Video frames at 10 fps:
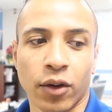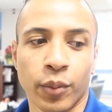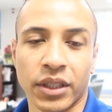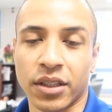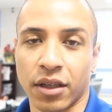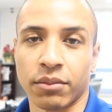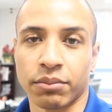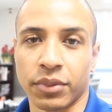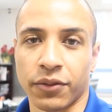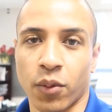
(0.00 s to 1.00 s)
It'll be done
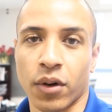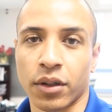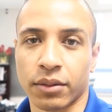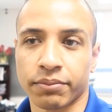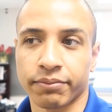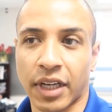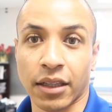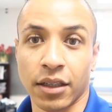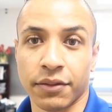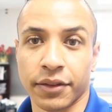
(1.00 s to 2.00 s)
before
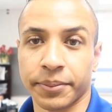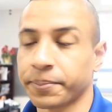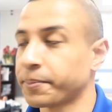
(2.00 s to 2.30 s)
I leave.